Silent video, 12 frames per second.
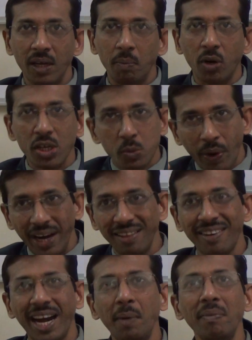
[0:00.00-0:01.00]
Because Brain
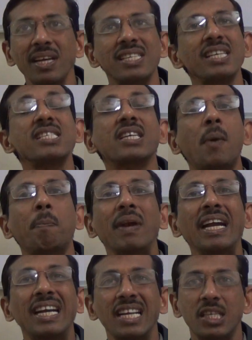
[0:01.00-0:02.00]
Rhyme is a
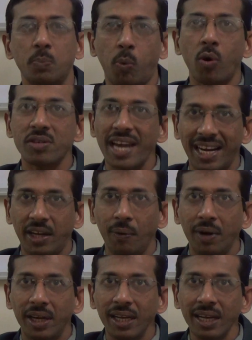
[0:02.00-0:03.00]
completely sports
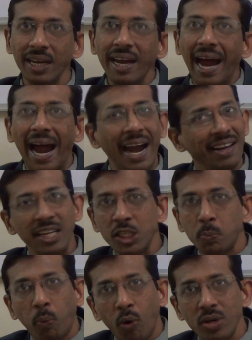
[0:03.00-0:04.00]
activity, and in
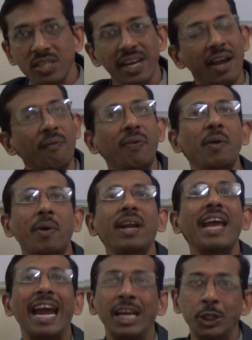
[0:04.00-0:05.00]
sports everybody
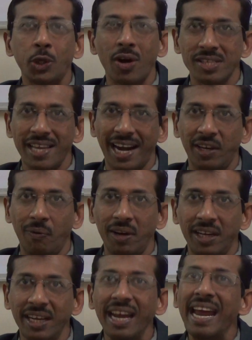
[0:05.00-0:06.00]
enjoys the
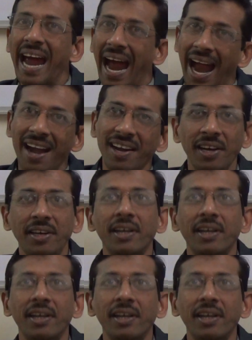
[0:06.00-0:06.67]
activity and in